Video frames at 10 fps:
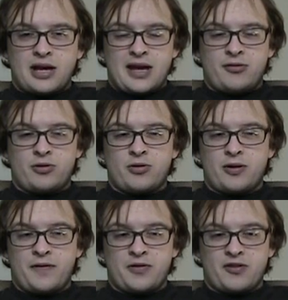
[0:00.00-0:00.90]
I don't know
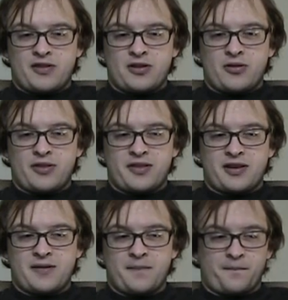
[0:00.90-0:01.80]
if they're just going to all of a
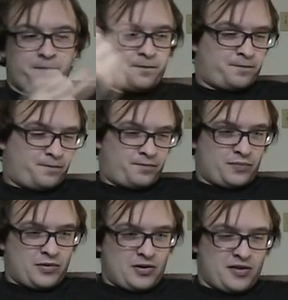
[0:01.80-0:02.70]
sudden
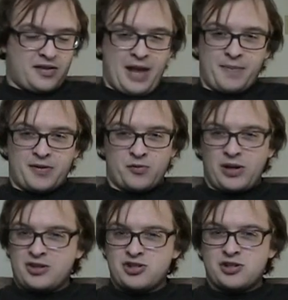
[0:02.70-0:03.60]
snap a
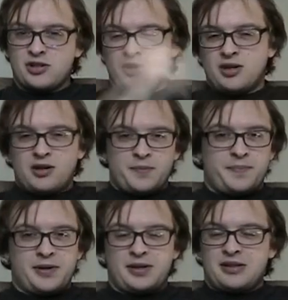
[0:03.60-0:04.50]
switch,
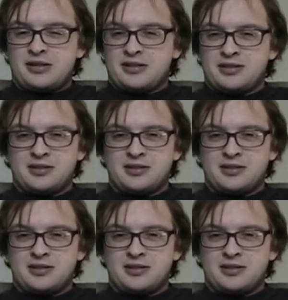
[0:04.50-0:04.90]
but they're